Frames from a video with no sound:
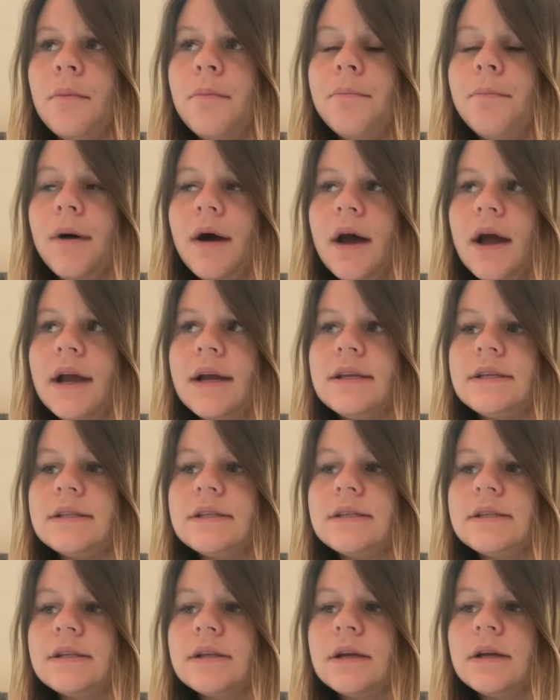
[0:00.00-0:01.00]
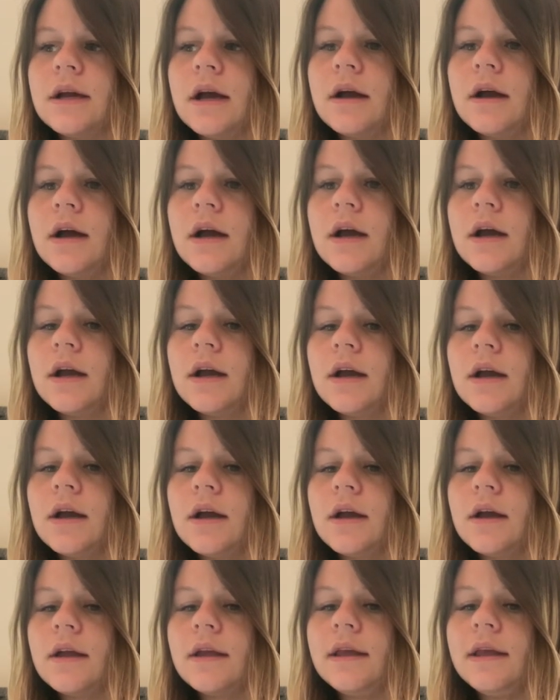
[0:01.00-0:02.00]
But
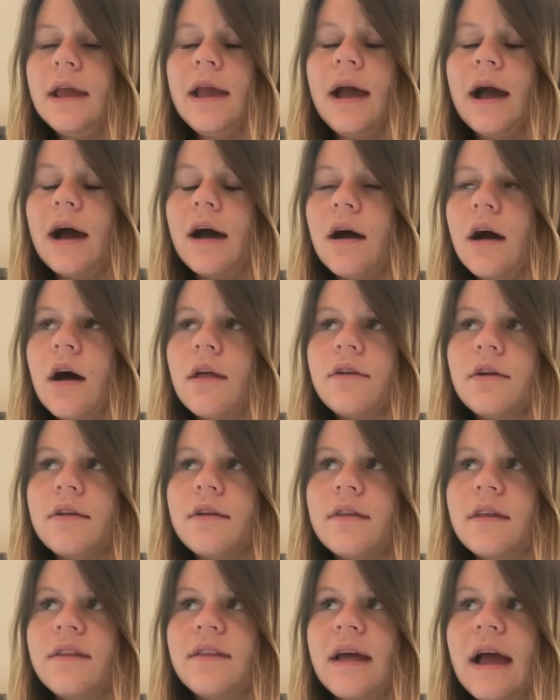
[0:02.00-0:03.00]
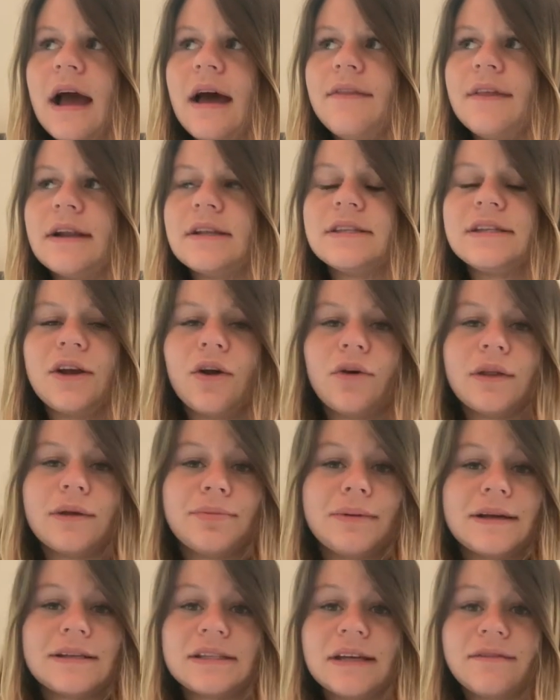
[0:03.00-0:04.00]
yeah, other than that, that's the only
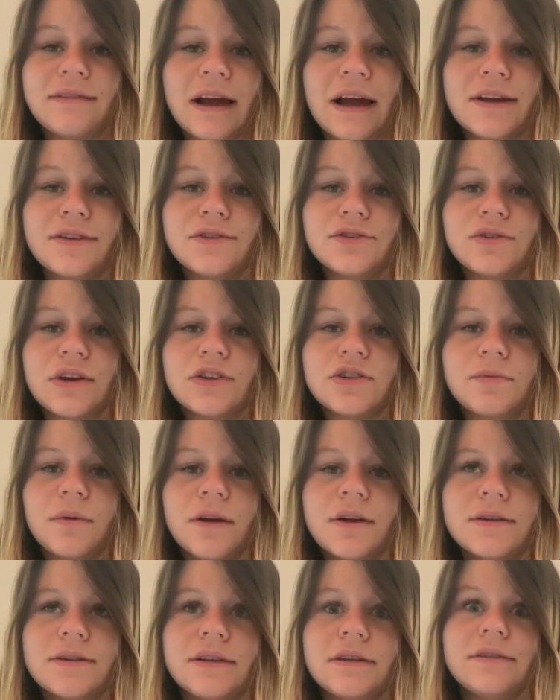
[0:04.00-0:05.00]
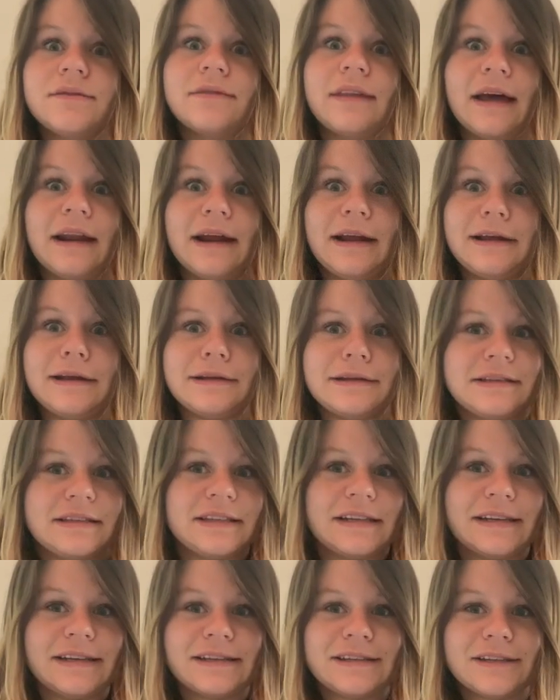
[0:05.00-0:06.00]
place I've gotten stretch marks that I can
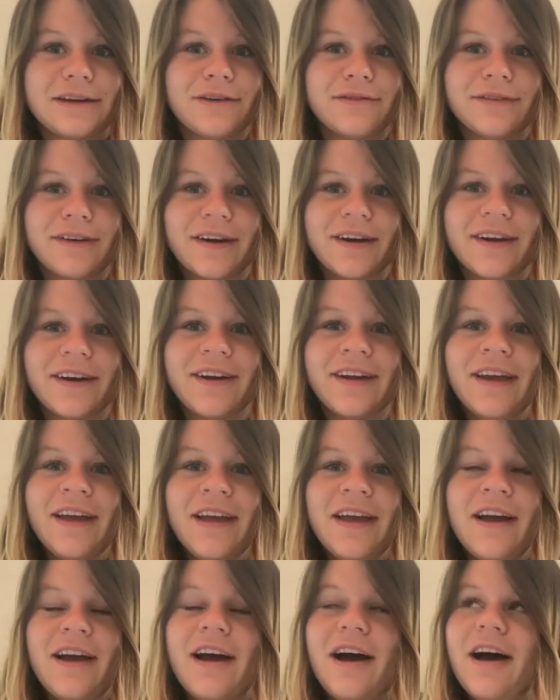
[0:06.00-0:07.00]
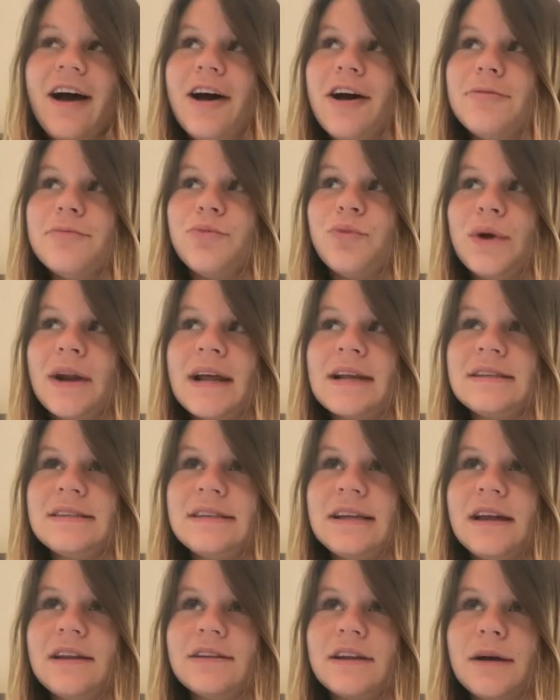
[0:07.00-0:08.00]
see so far. When I
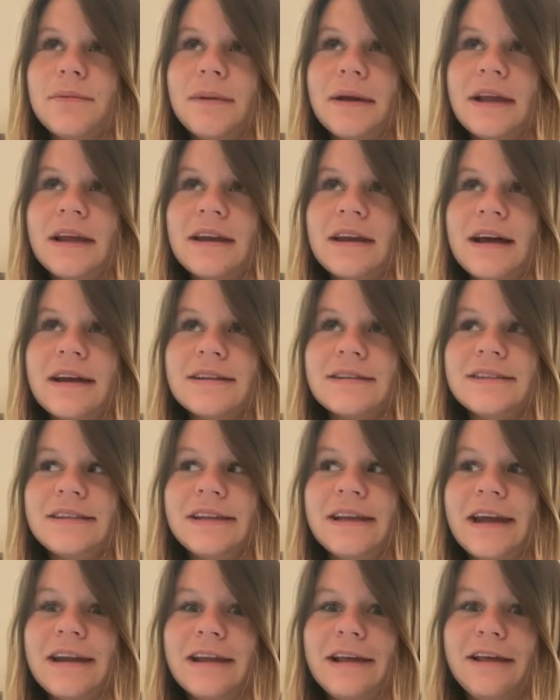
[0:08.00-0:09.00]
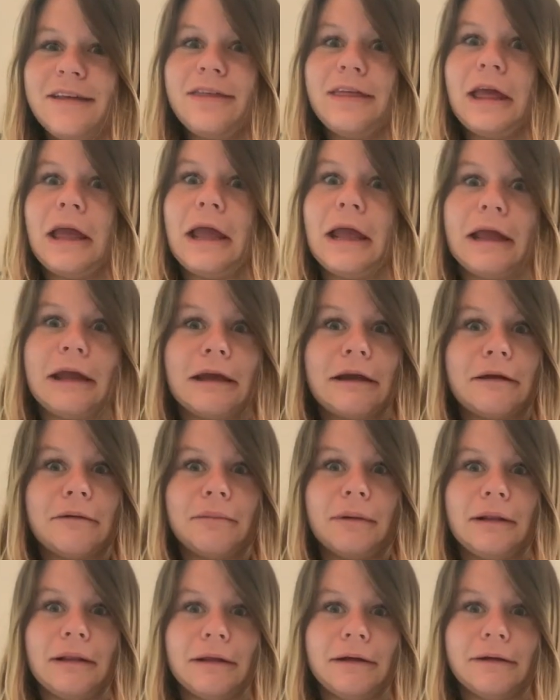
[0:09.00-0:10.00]
stand up, I cannot see anything
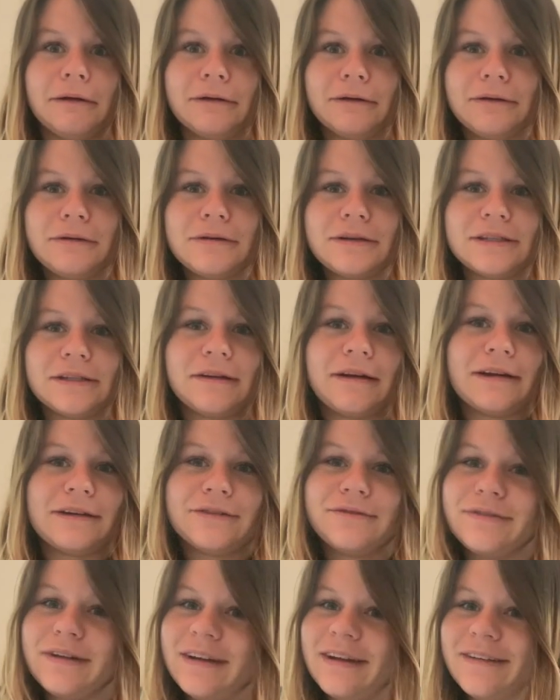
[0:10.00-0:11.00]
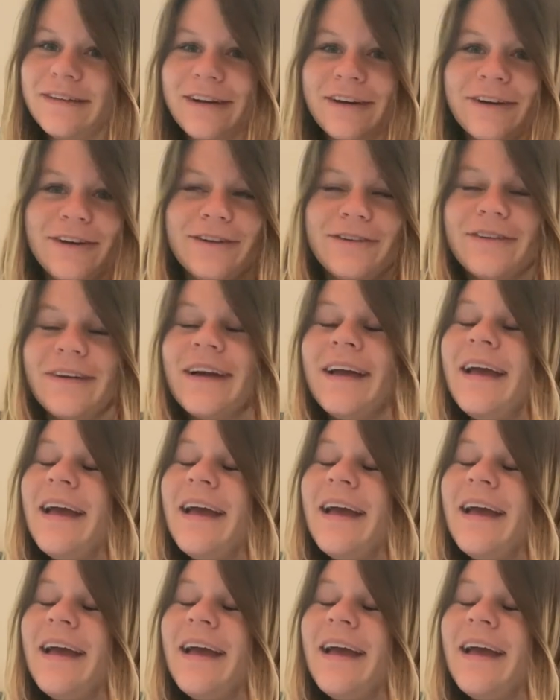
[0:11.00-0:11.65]
below, so I do not know.